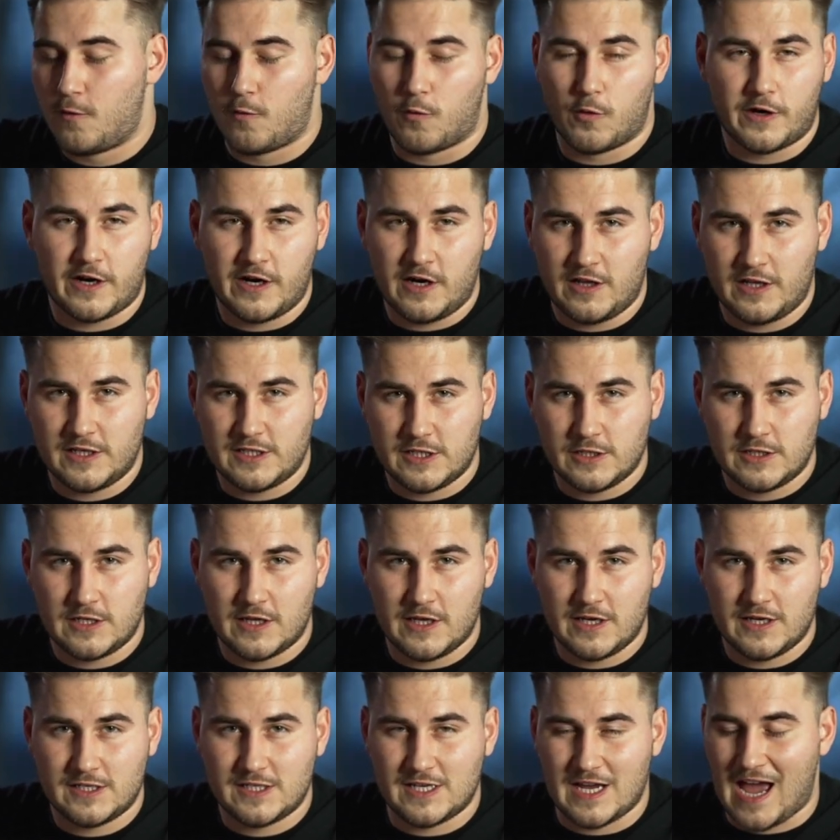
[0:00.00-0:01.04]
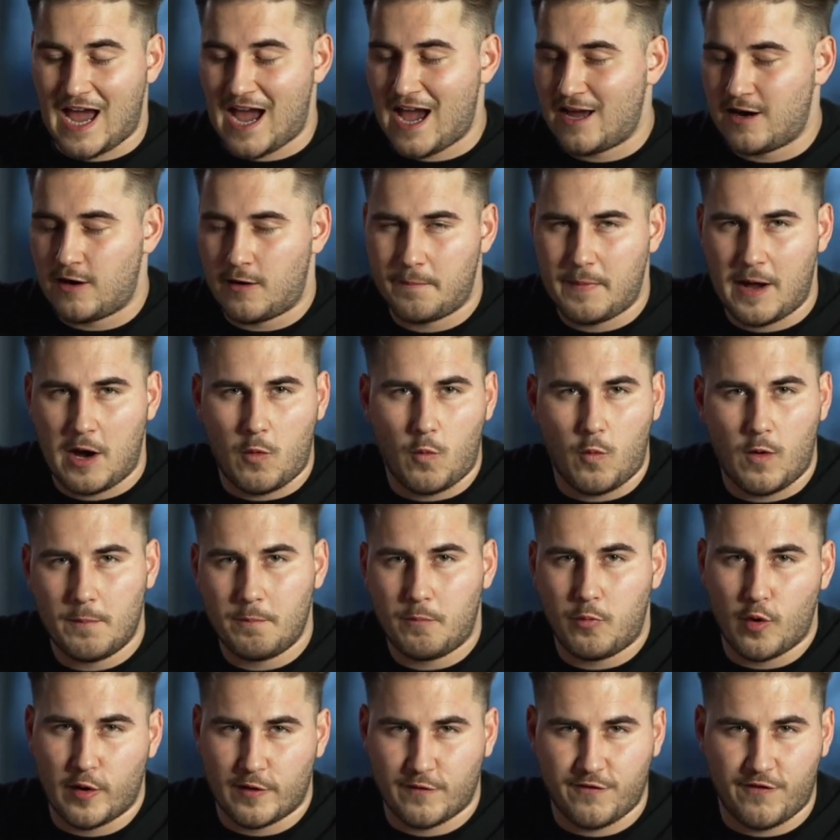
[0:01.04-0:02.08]
we're gonna listen to this at about
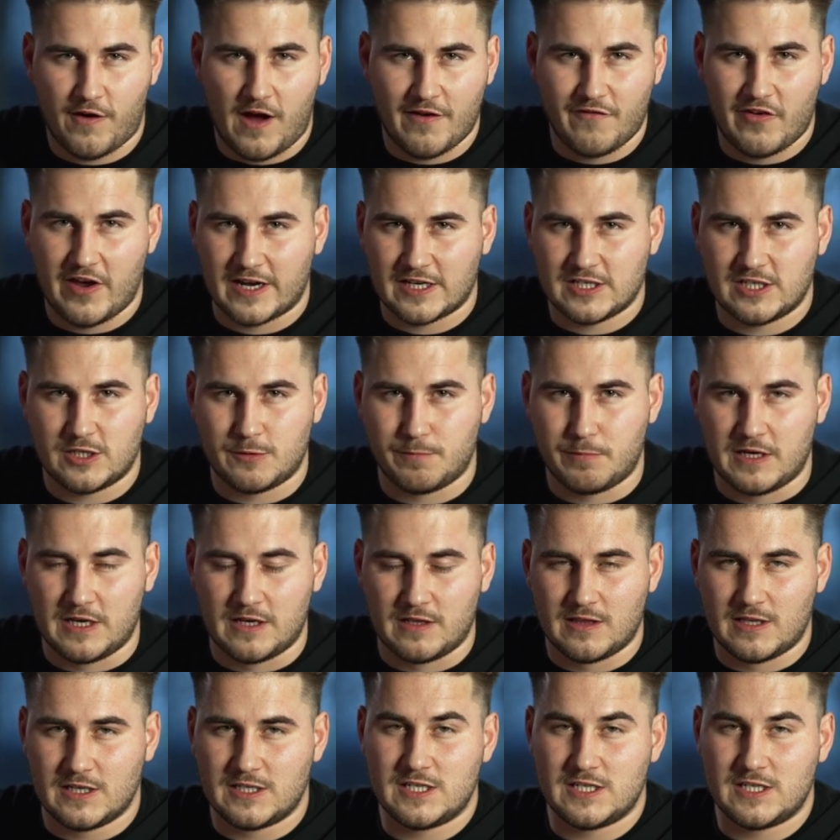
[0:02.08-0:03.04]
1.5x speed.